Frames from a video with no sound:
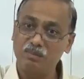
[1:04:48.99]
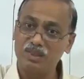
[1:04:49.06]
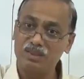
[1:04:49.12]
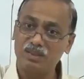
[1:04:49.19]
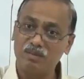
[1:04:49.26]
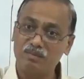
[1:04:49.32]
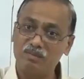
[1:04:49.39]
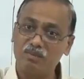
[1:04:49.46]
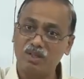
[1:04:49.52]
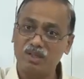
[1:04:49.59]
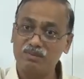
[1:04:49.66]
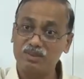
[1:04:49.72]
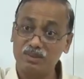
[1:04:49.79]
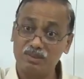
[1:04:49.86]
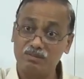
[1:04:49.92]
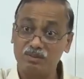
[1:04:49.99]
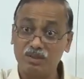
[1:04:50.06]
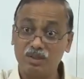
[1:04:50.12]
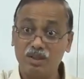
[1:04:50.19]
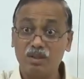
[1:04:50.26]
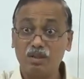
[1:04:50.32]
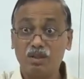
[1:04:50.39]
myself and what I have achieved.
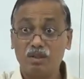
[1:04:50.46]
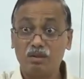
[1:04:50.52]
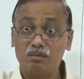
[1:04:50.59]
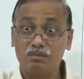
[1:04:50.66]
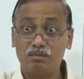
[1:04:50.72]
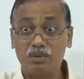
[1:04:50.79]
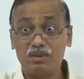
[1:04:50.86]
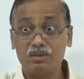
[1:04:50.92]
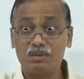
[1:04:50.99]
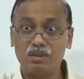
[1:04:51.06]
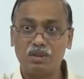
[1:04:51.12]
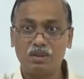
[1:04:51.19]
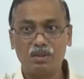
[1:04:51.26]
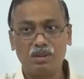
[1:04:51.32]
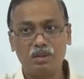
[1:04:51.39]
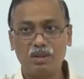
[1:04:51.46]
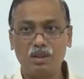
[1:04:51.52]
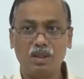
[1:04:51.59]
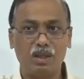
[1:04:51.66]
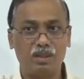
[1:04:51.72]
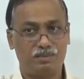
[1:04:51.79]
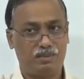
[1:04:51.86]
This really
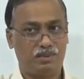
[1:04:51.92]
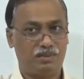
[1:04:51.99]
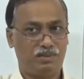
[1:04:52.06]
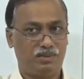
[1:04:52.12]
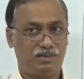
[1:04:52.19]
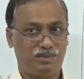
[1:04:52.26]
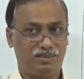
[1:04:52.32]
helps.